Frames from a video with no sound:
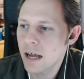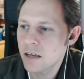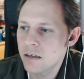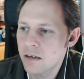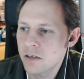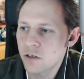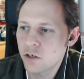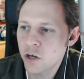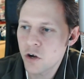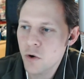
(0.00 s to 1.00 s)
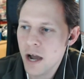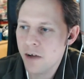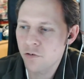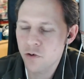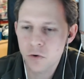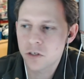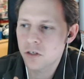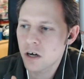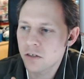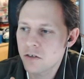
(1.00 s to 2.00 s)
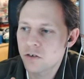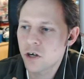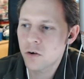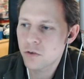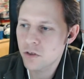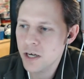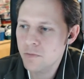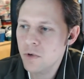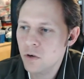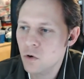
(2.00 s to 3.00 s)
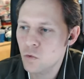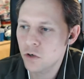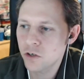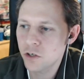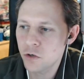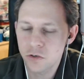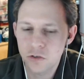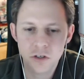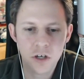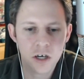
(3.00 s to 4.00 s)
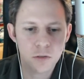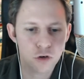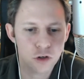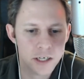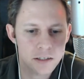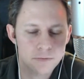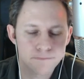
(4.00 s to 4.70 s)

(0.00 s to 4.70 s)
does Jo have her own starter child theme, or what do you use to start a project?